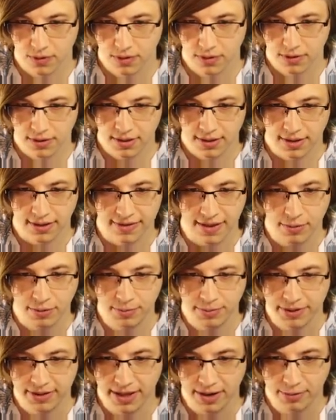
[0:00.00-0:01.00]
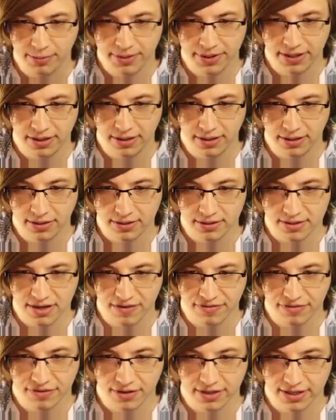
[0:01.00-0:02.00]
Yeah, that would be that would be
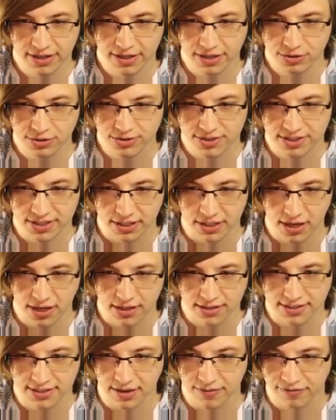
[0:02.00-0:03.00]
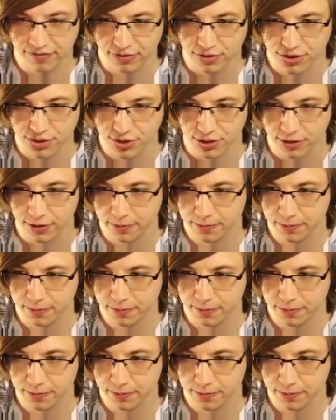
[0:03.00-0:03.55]
definitely an interesting concept for sure.